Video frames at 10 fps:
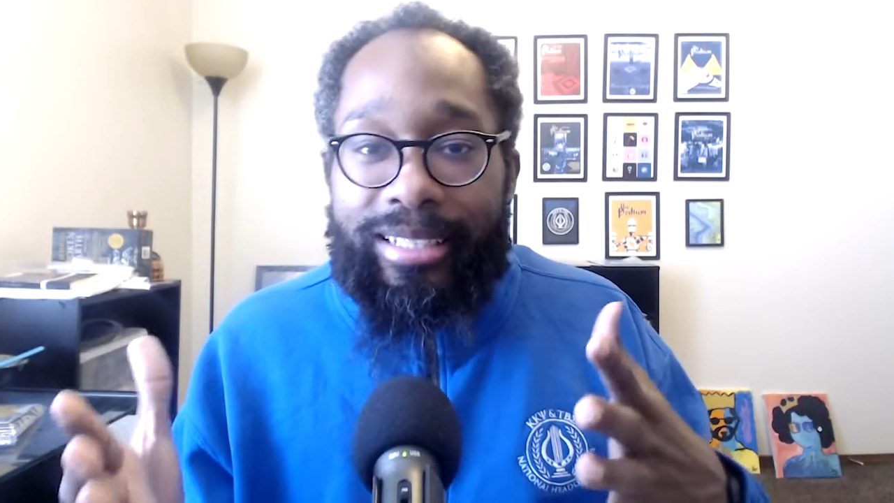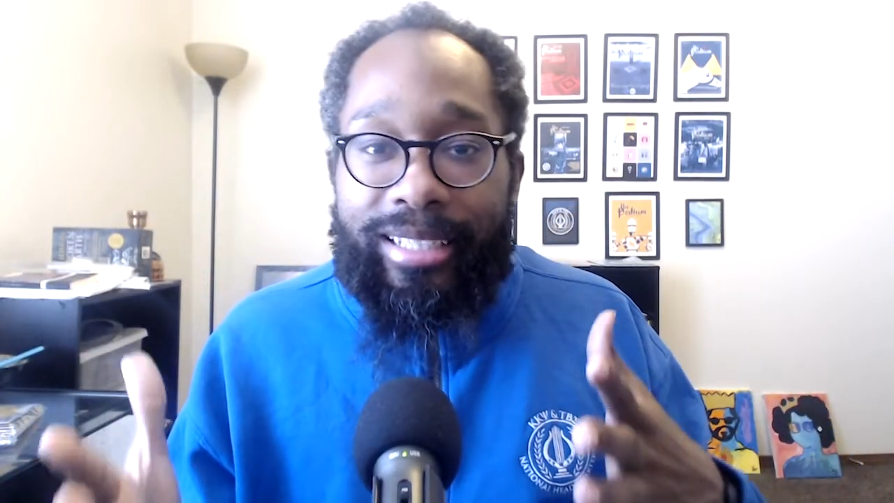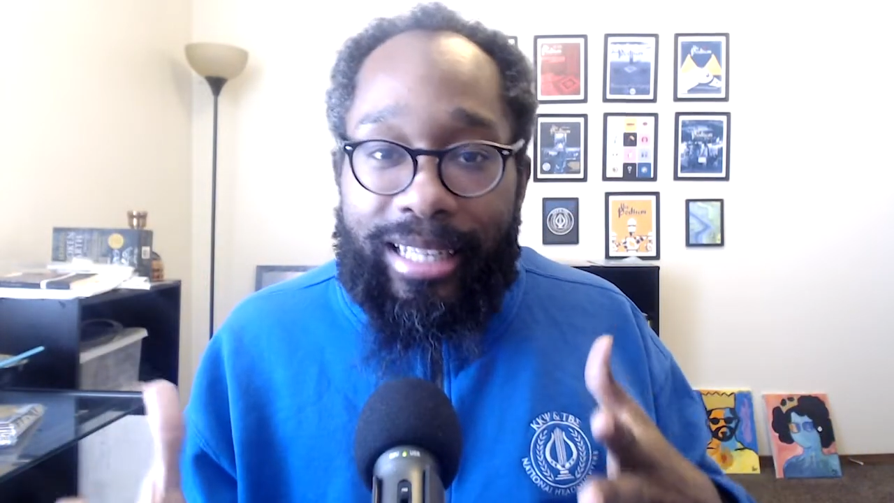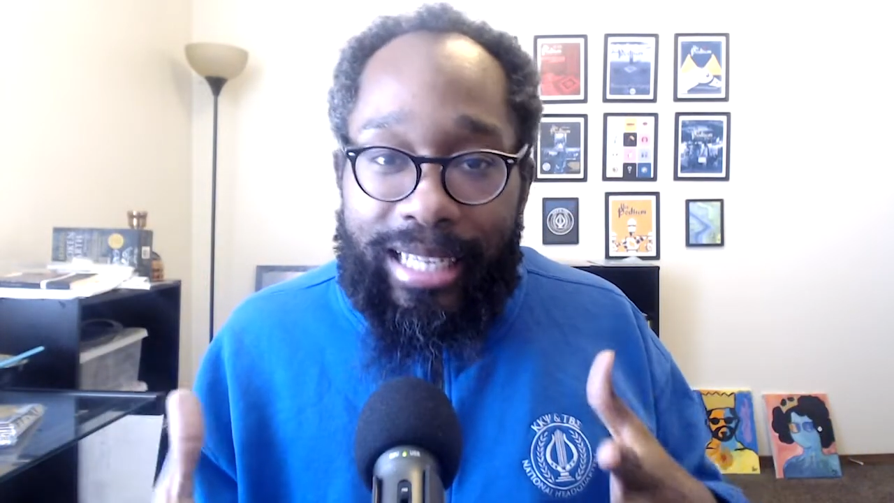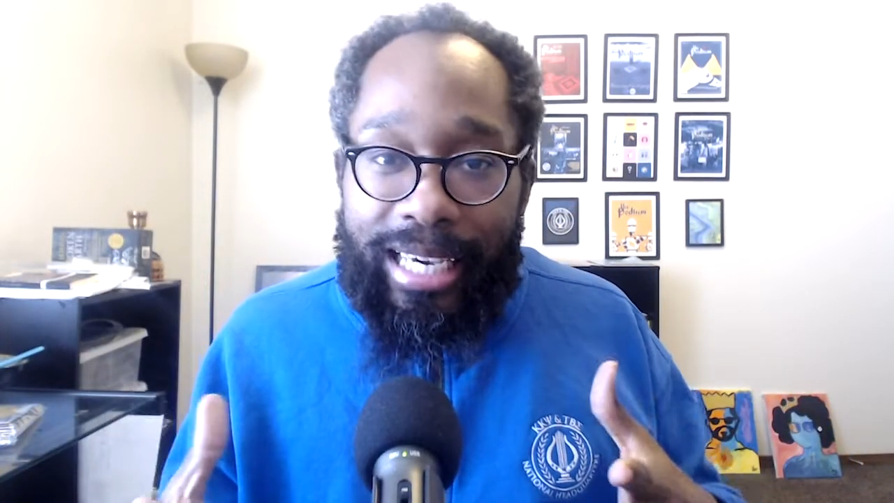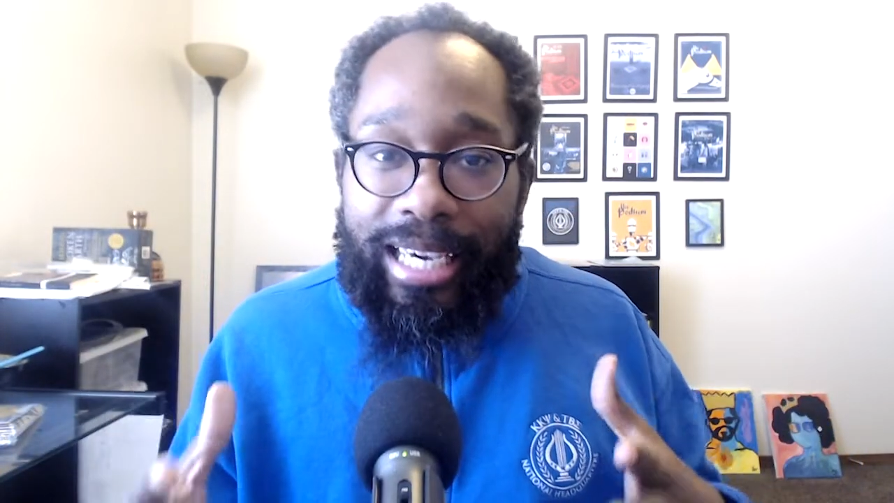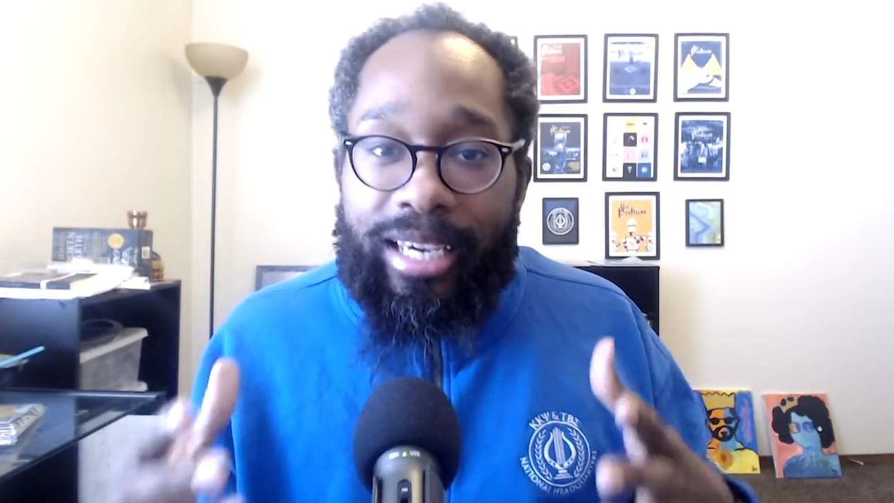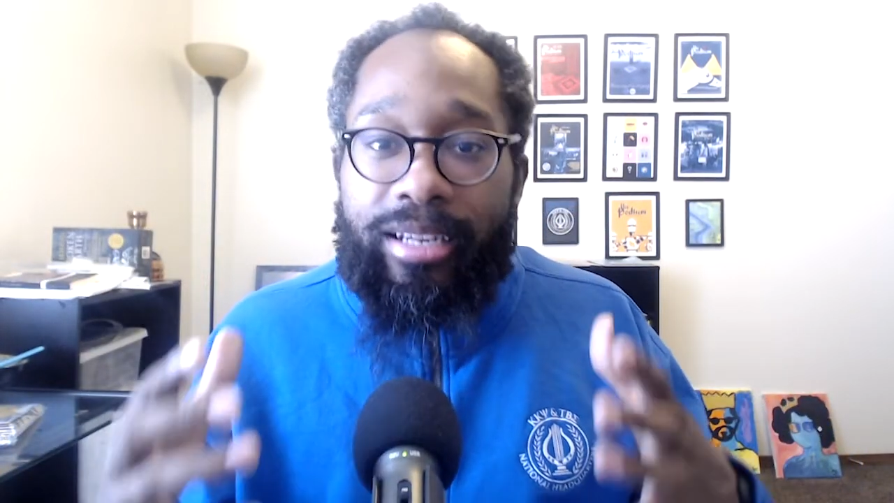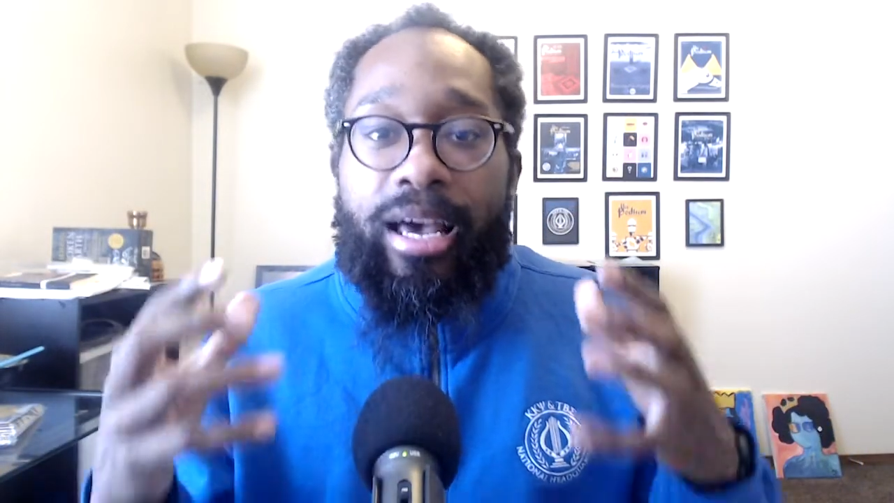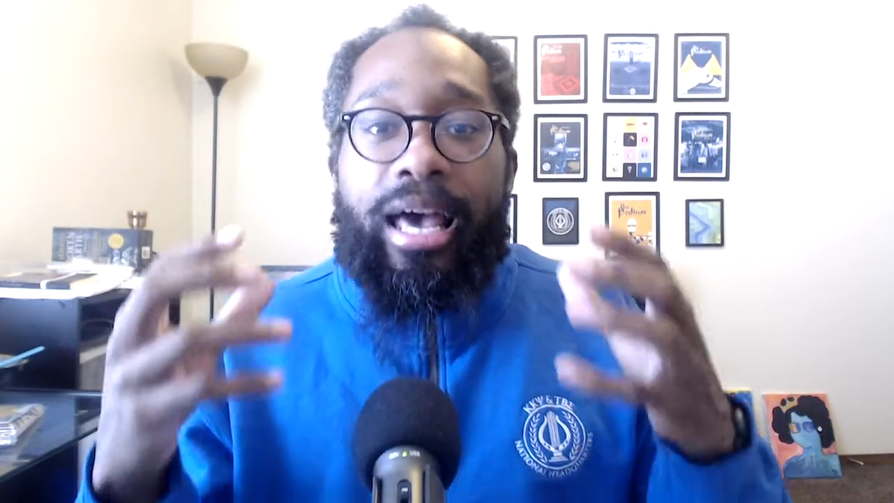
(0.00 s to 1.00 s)
and
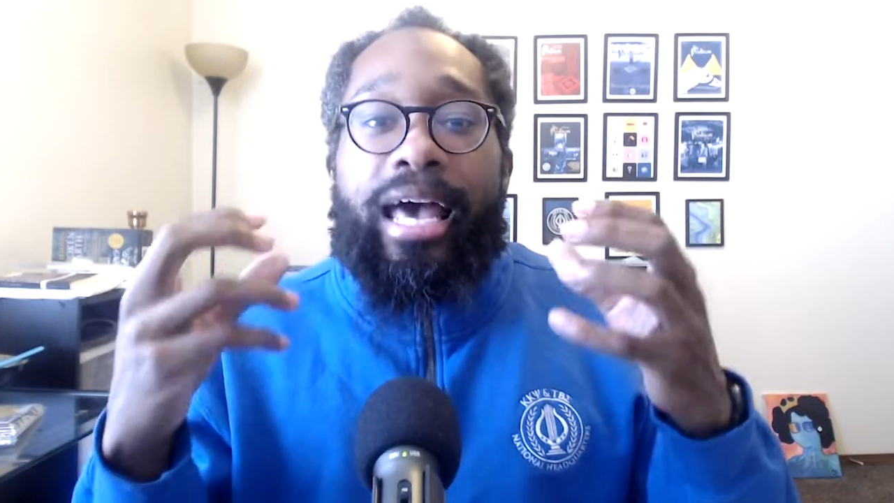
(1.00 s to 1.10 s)
clean,